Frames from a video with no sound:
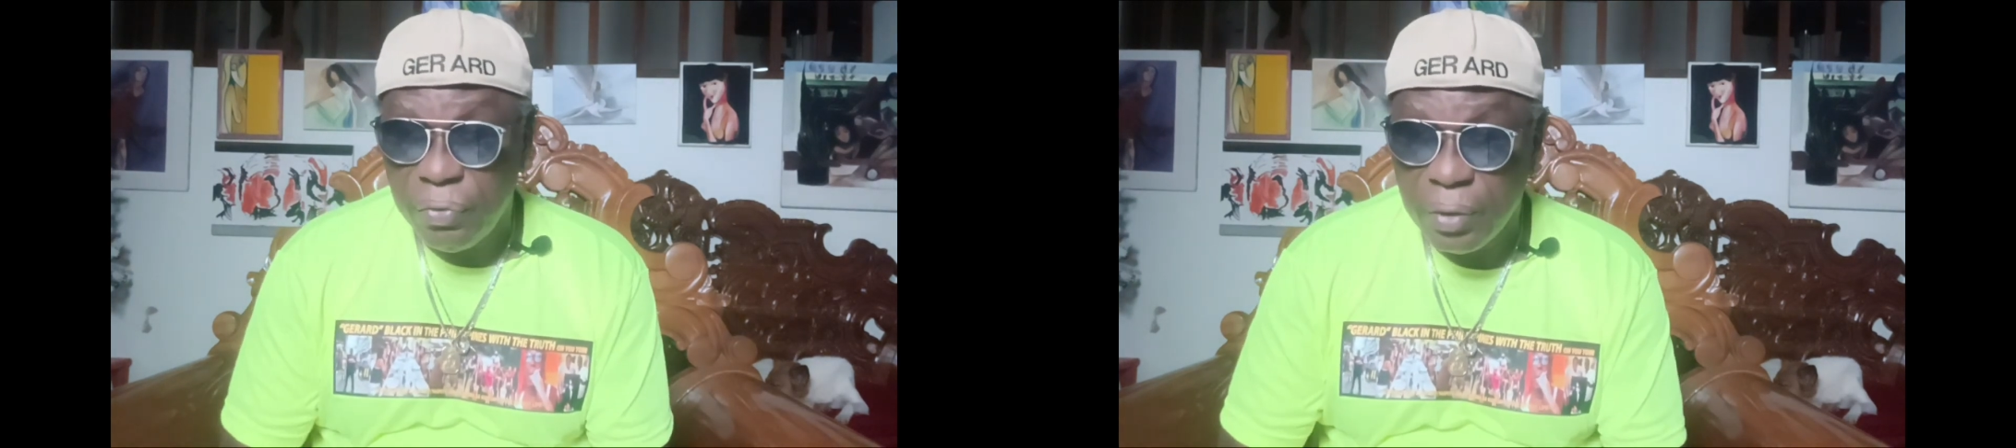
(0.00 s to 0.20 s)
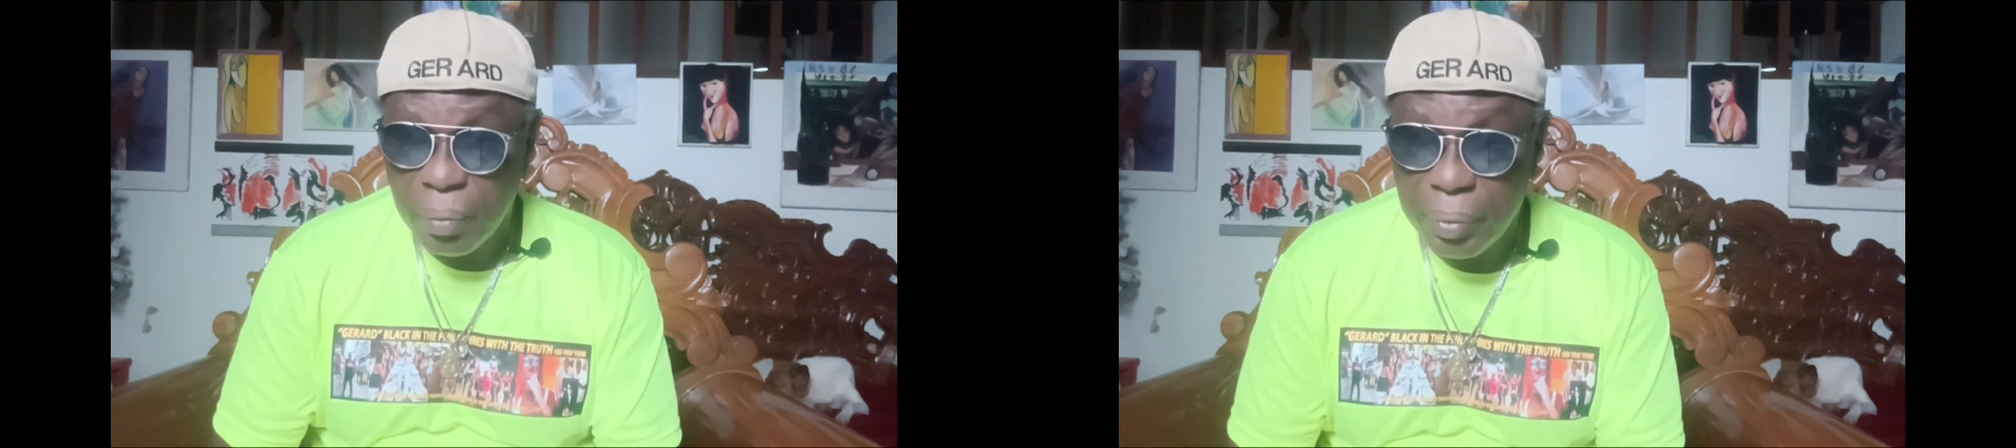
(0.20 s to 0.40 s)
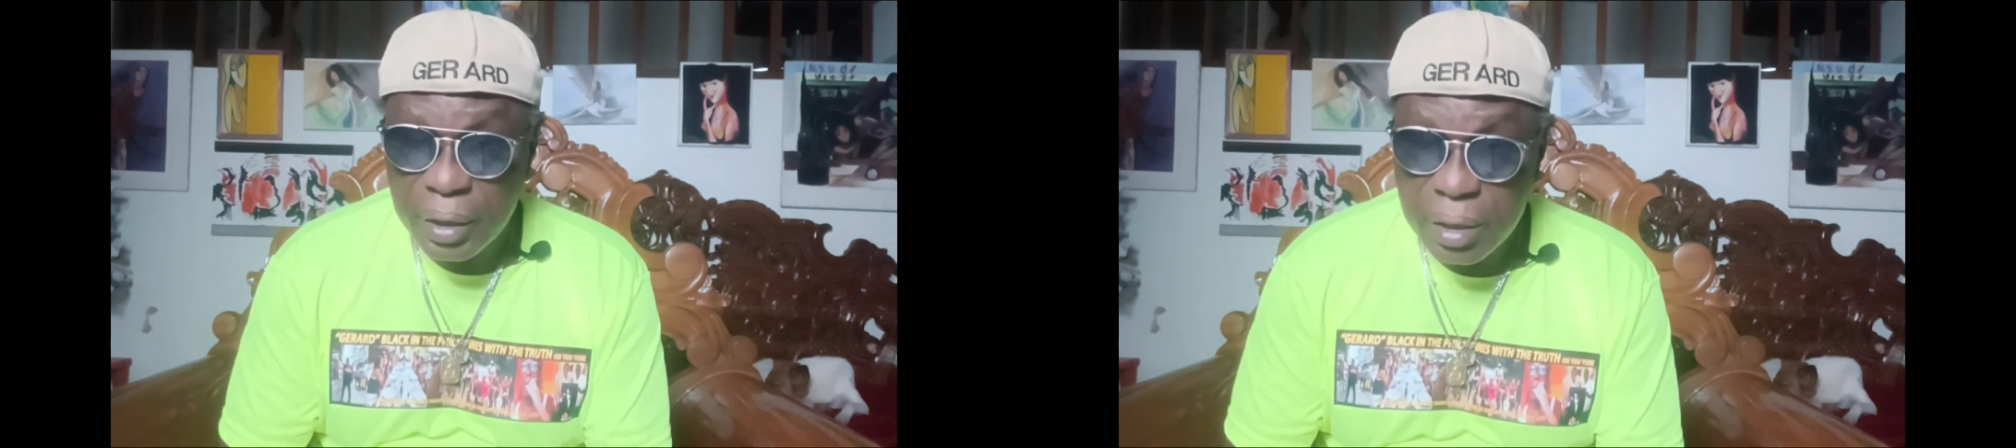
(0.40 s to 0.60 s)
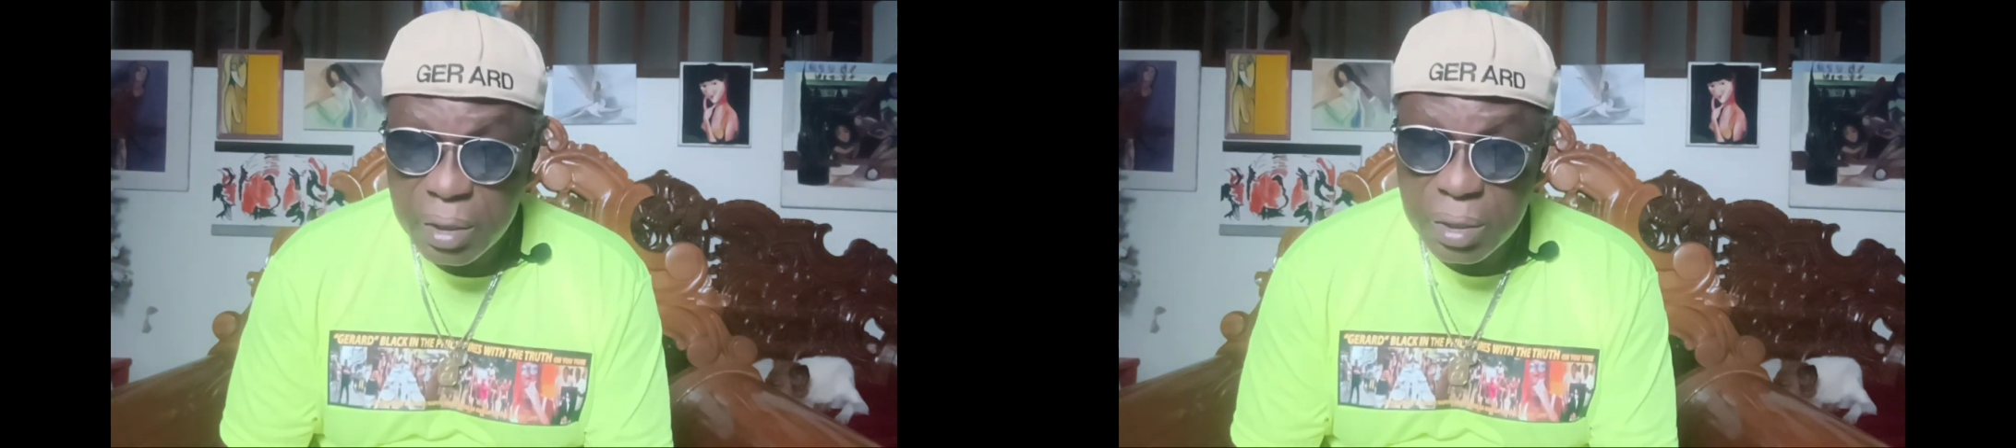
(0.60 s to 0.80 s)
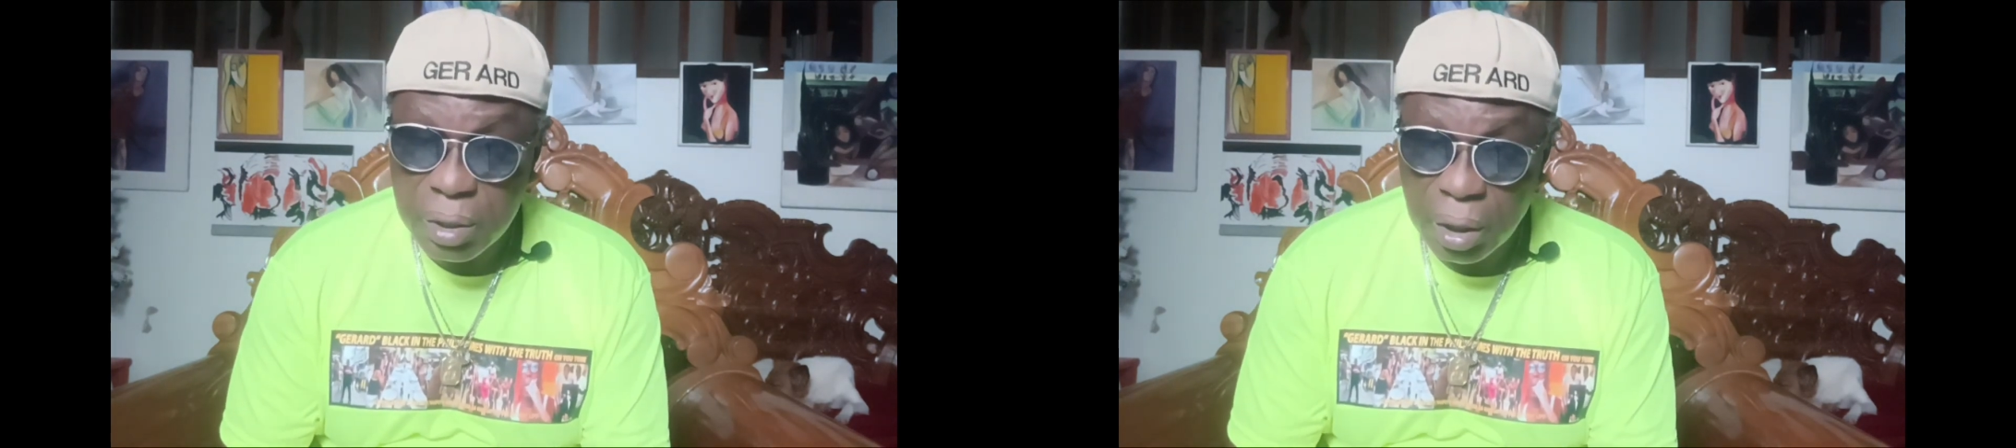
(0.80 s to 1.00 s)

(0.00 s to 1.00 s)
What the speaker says: Philippines.